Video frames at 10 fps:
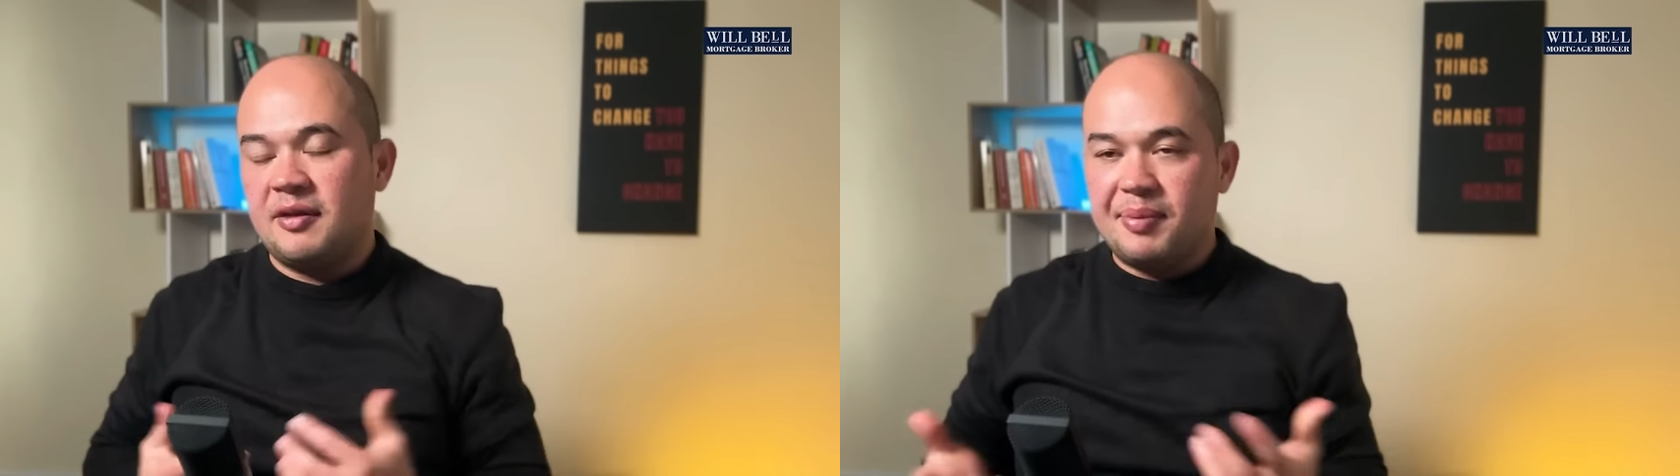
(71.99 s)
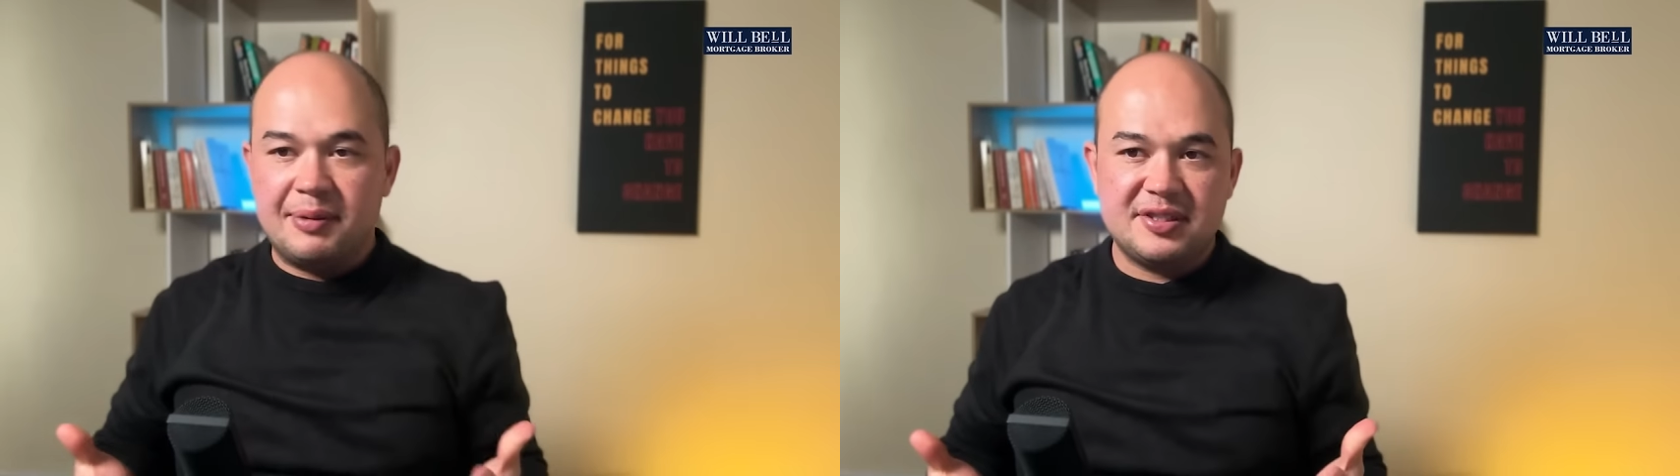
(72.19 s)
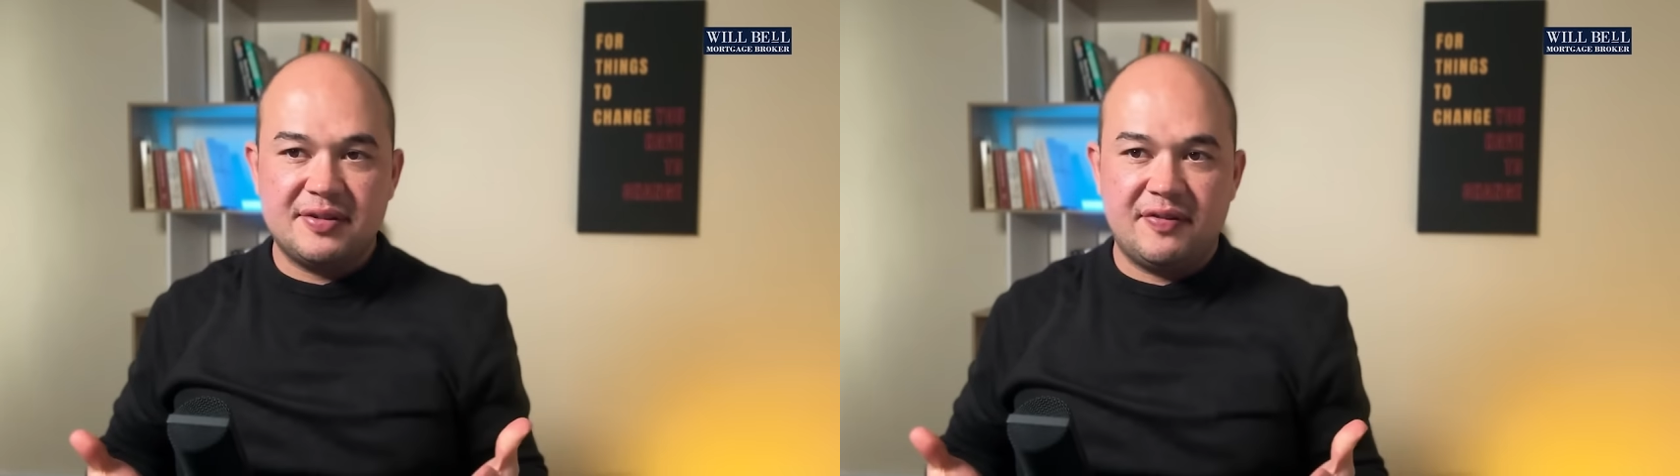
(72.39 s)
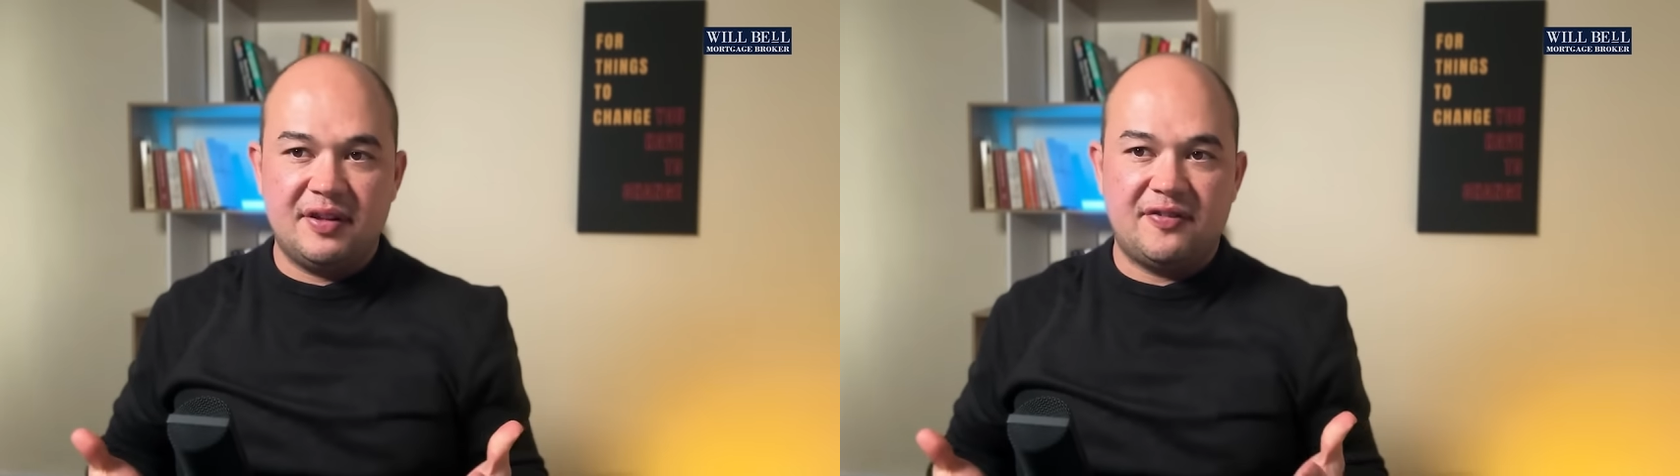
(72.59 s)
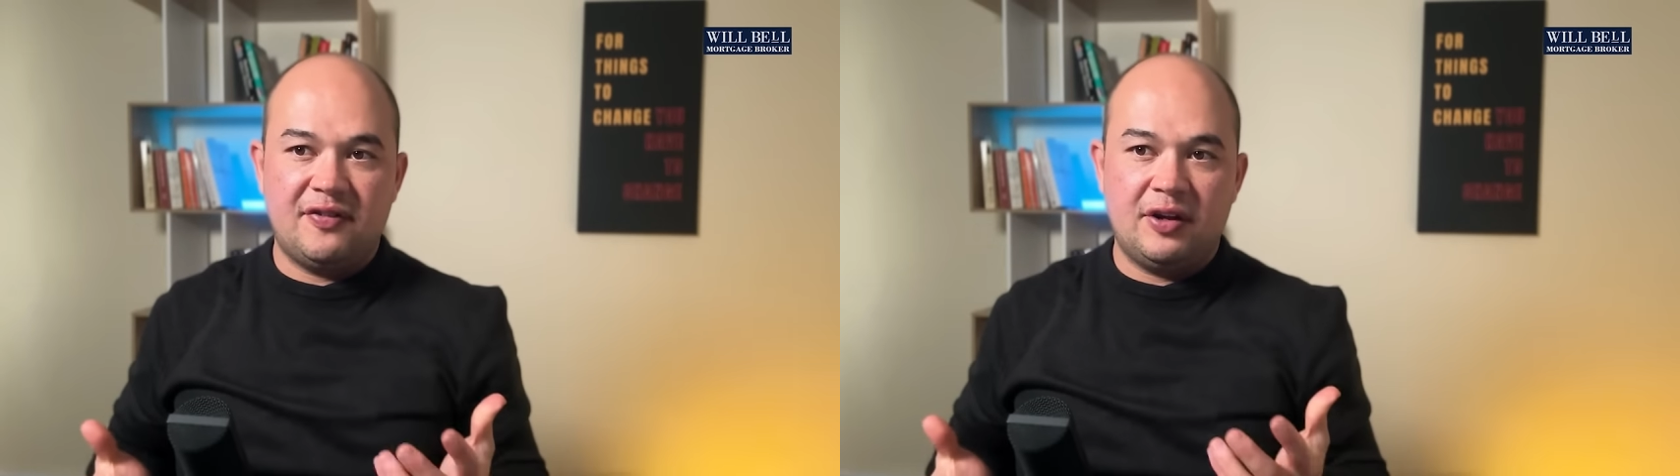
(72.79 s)
The premise of
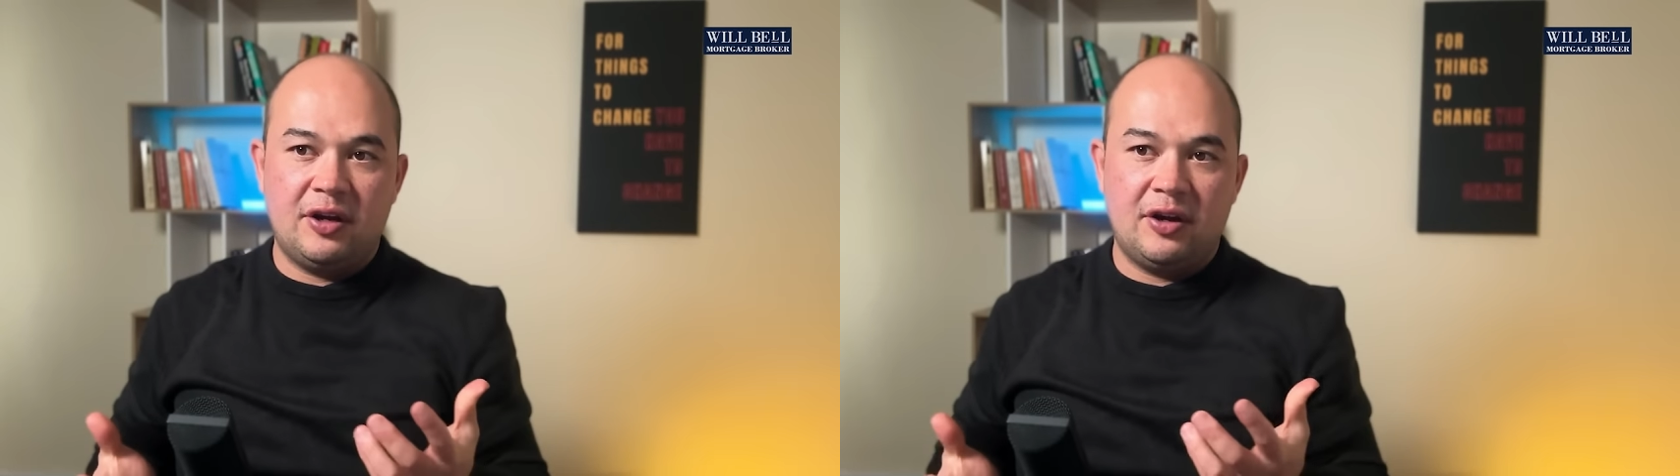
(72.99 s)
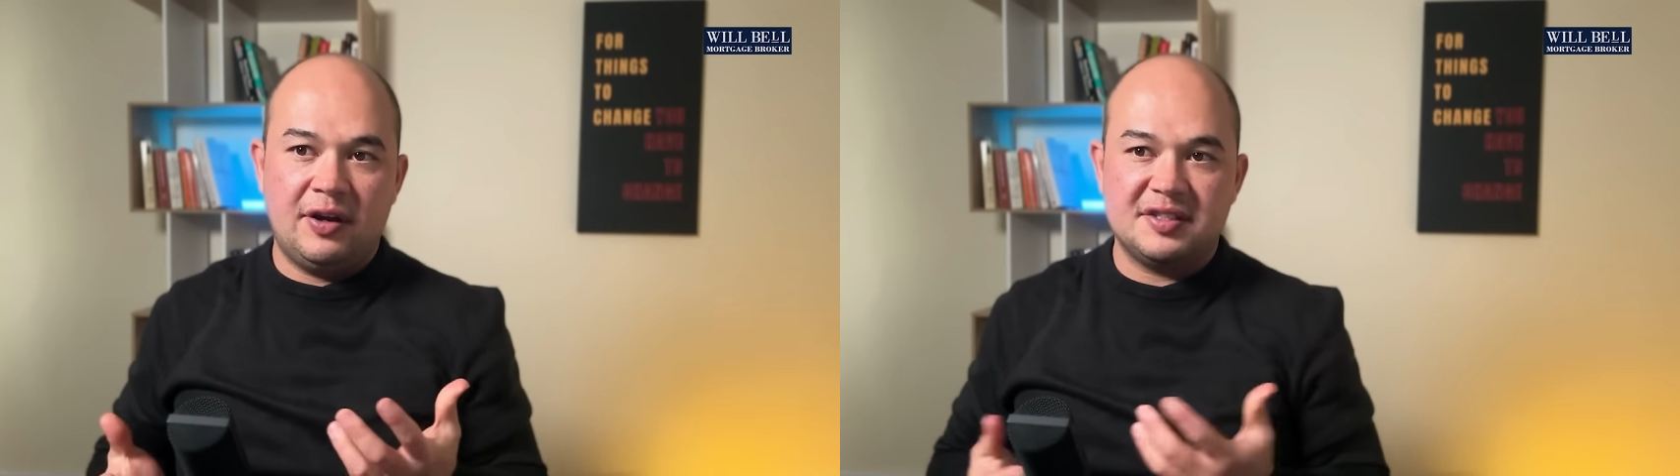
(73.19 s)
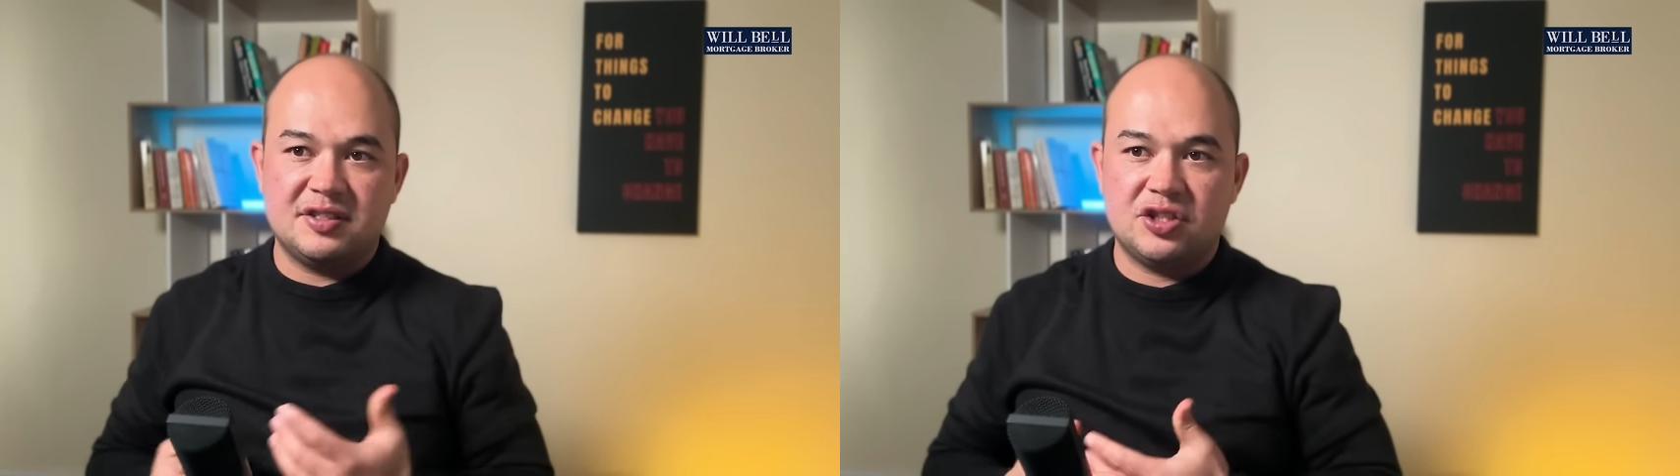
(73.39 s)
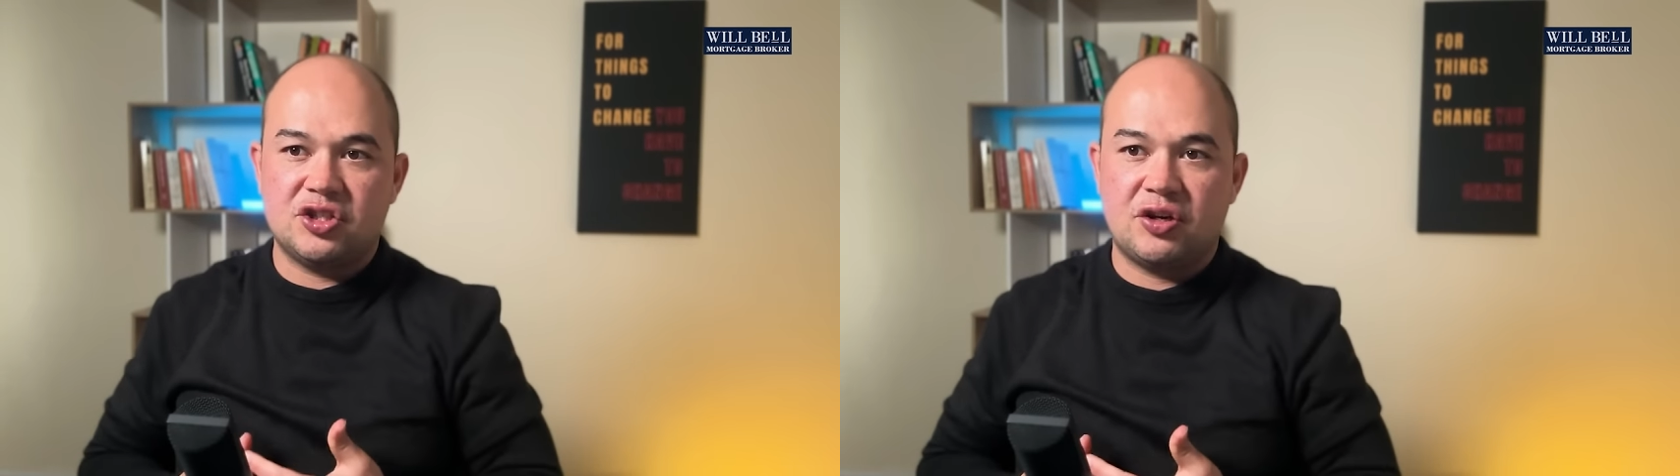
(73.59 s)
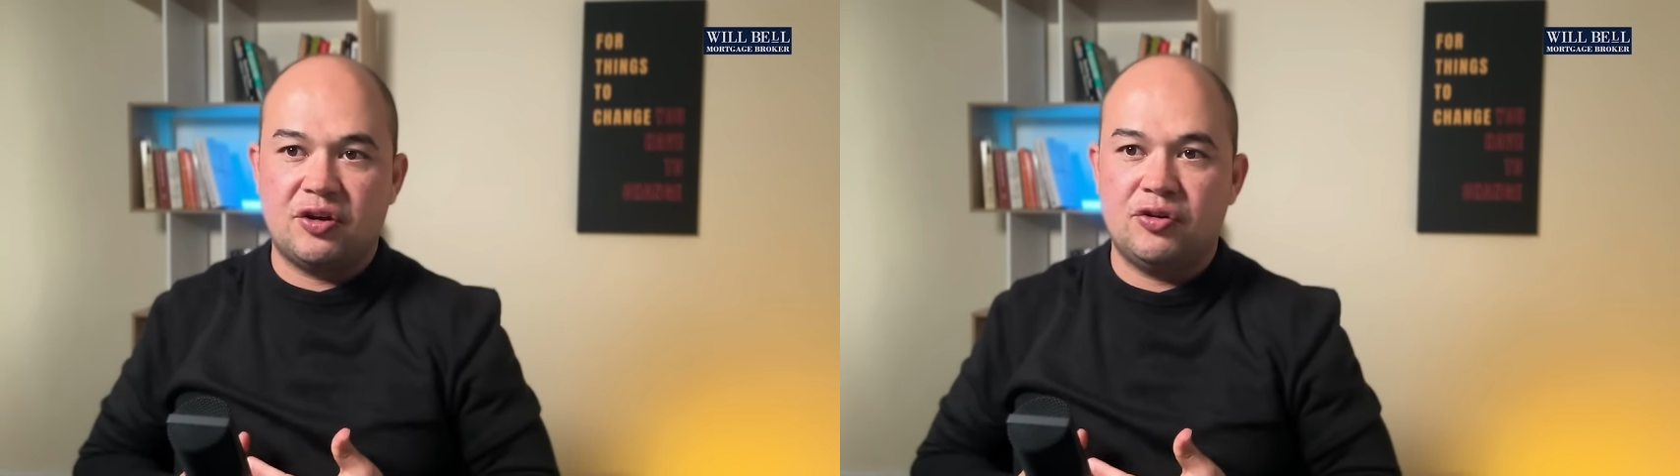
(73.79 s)
this video is to
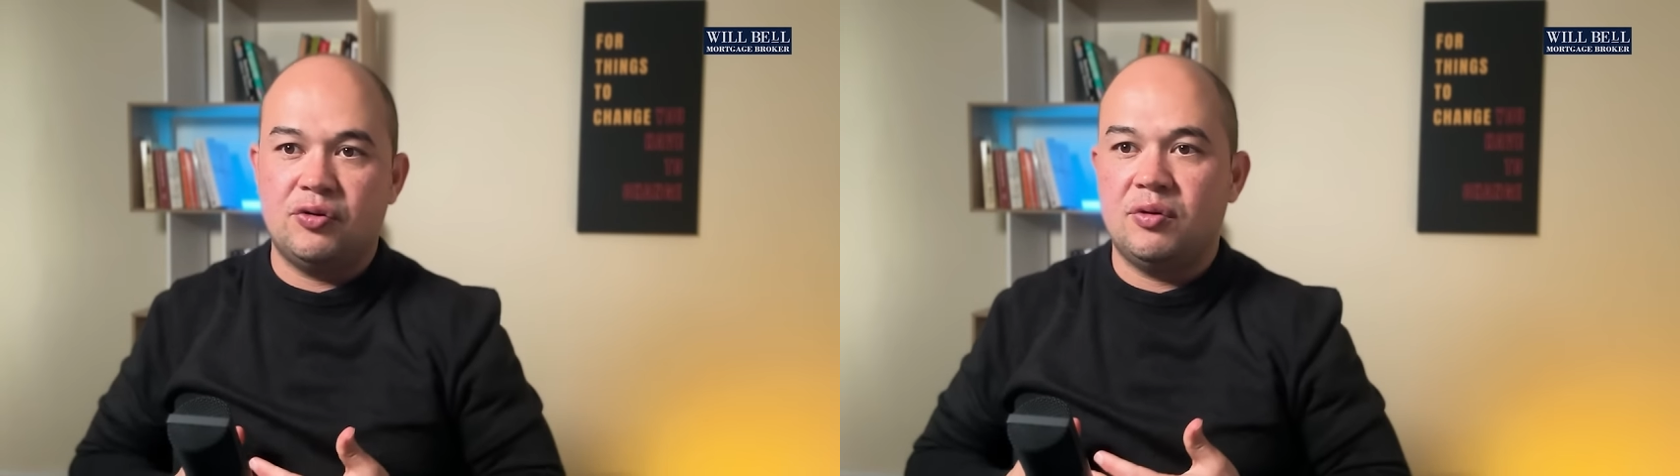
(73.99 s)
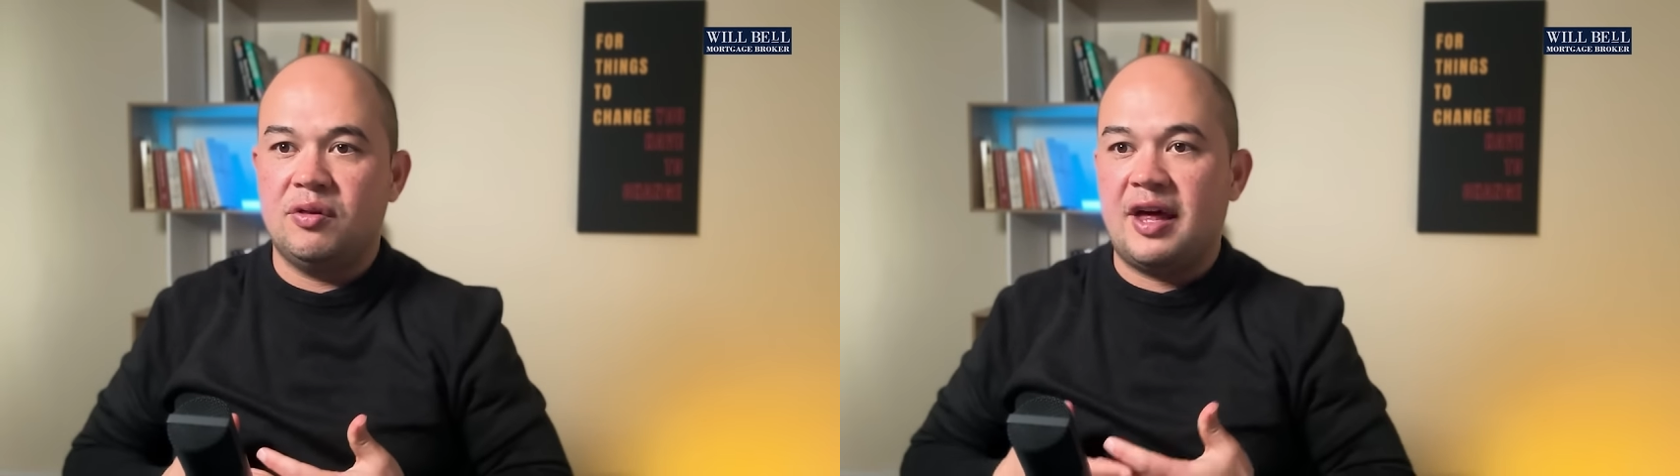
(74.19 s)
show you